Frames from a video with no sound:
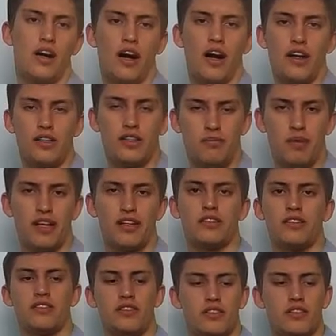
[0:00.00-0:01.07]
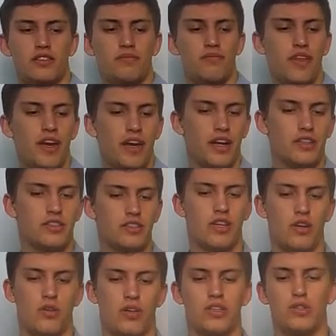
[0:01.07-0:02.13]
dependencies.
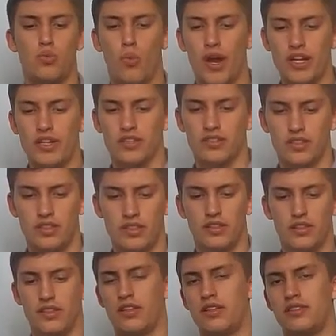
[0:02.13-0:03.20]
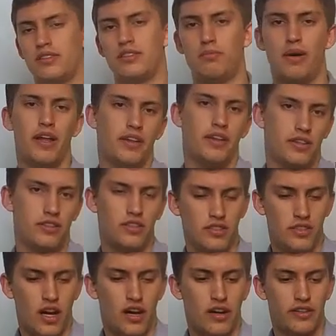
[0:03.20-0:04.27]
So let's wait until these
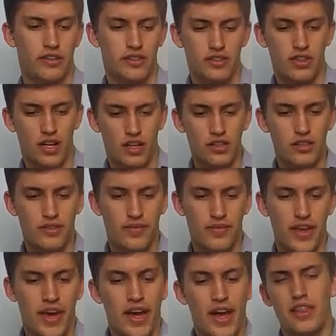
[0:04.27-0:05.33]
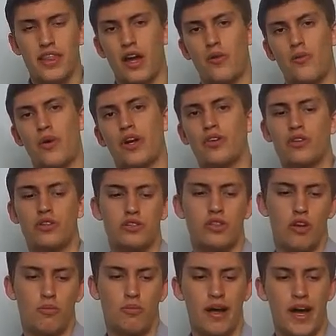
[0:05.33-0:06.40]
dependencies are installed, and then we could
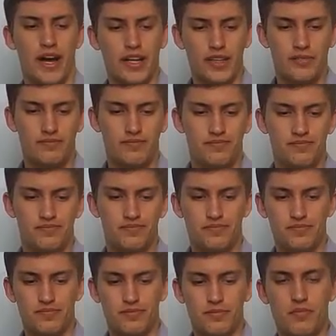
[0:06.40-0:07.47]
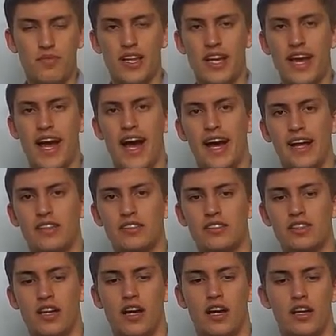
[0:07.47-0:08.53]
go back and
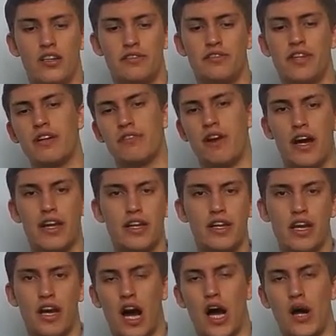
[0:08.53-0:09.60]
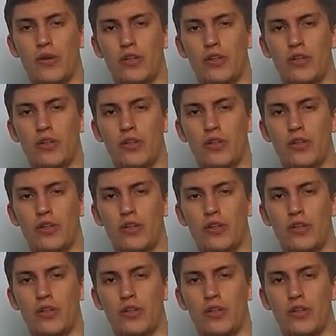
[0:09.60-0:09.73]
rerun our